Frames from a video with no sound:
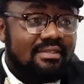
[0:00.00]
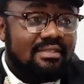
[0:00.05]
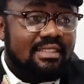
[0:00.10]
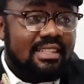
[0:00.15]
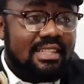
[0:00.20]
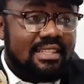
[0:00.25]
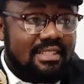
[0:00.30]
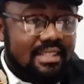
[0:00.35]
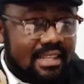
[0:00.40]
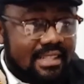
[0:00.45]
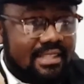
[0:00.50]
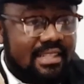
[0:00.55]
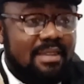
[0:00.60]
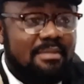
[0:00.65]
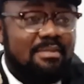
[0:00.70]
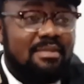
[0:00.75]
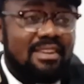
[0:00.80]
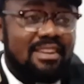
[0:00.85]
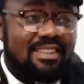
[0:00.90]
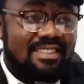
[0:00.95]
The
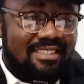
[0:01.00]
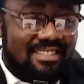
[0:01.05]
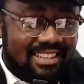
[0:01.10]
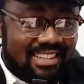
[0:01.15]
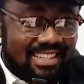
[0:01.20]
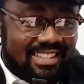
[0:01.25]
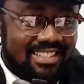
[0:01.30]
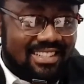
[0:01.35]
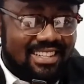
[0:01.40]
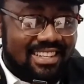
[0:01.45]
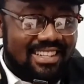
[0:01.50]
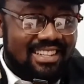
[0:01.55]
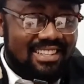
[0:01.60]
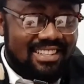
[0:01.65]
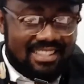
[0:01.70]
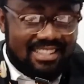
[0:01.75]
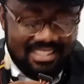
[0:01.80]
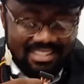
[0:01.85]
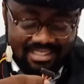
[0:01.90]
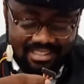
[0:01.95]
SATA power connector.
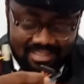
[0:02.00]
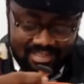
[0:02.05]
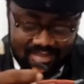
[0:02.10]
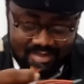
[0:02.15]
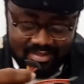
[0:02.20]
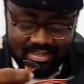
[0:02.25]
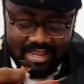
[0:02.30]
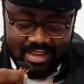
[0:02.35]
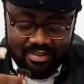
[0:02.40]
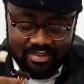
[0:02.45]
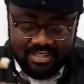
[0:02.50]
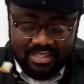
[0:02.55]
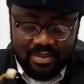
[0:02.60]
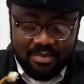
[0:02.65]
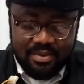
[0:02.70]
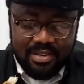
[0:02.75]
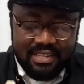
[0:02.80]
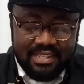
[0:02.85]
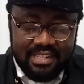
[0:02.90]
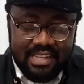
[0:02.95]
So that was the
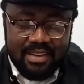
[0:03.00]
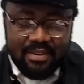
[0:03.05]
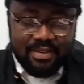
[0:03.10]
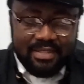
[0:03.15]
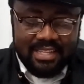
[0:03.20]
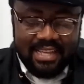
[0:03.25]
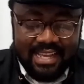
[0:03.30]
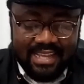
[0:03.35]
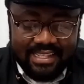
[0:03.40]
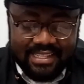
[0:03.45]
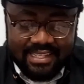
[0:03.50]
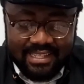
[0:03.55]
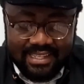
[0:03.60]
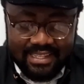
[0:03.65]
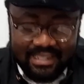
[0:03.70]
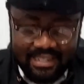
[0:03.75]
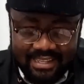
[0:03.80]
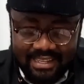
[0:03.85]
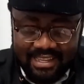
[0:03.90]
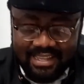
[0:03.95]
question I was
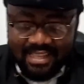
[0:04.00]
asking.